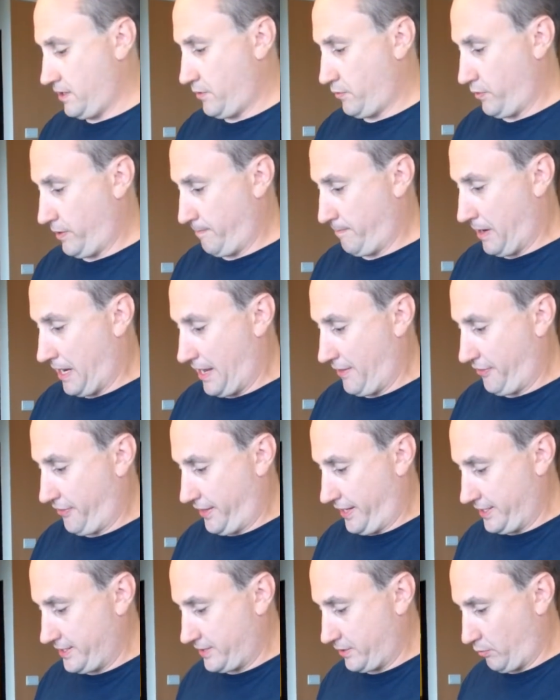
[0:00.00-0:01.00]
We bought
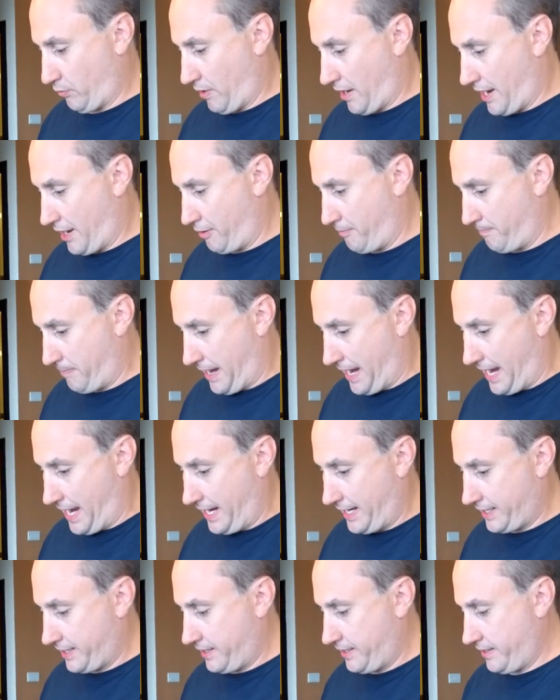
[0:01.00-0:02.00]
this a while
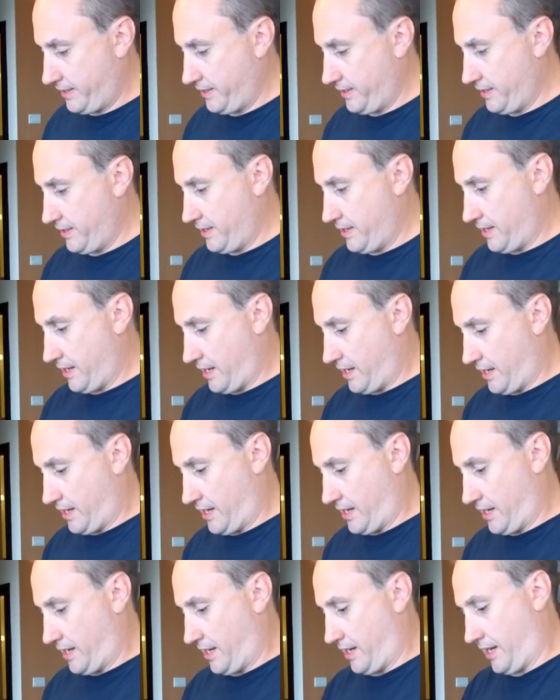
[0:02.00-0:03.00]
back.
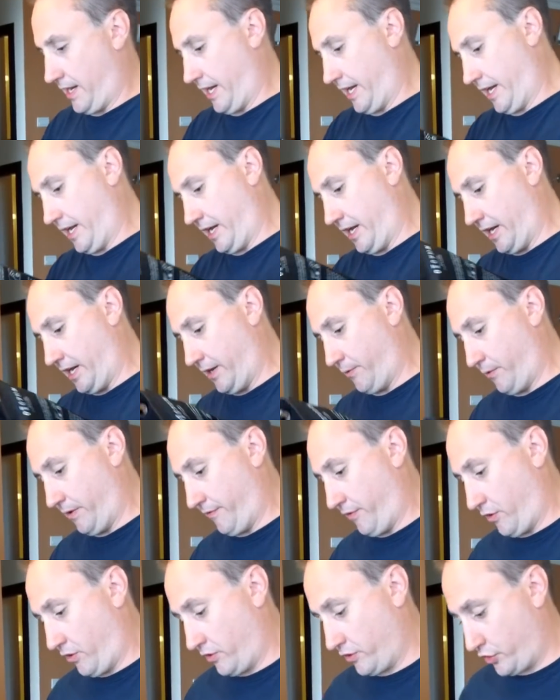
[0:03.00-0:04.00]
And we've
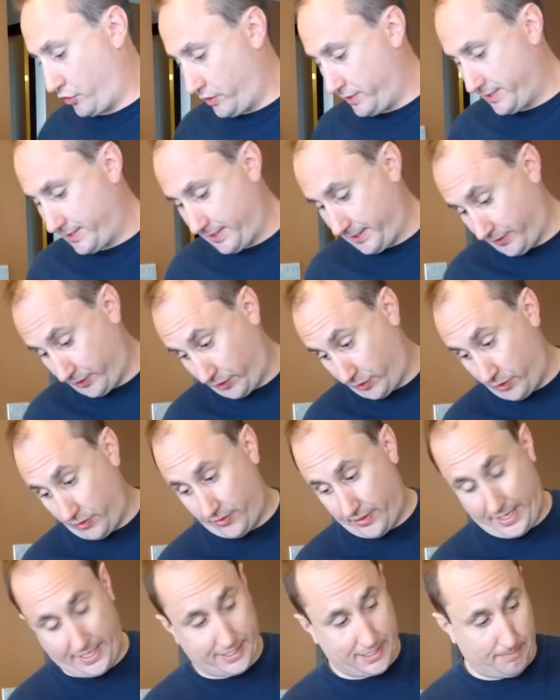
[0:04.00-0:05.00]
heard good
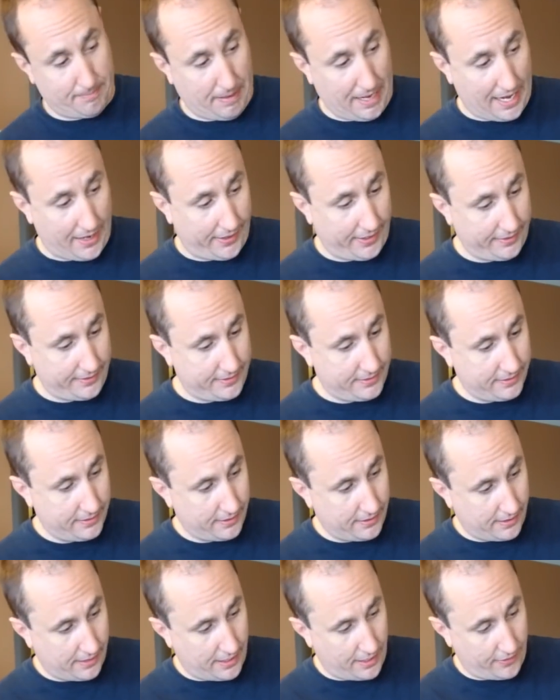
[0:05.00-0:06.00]
things about it.
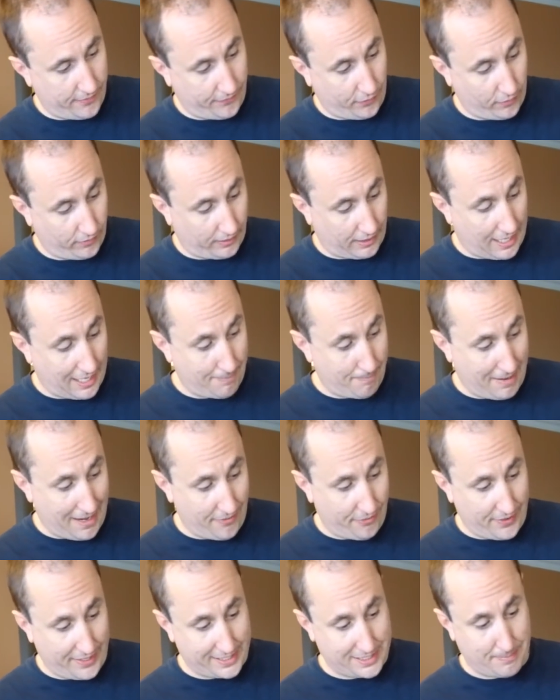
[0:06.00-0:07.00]
I've heard a lot of
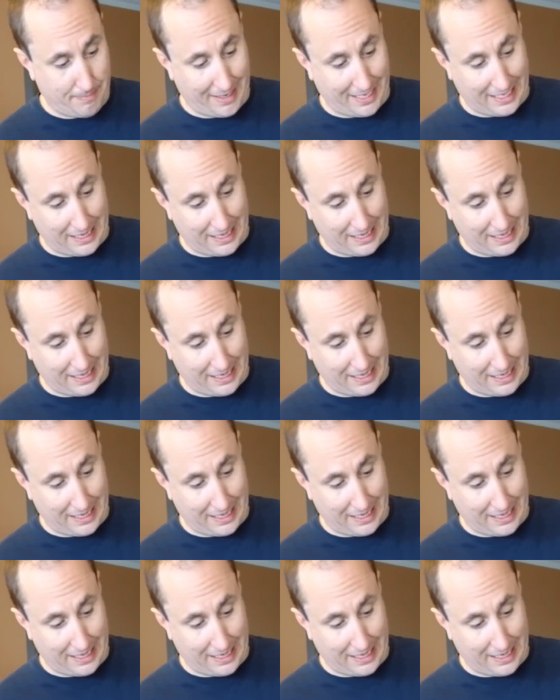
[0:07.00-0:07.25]
bad things about a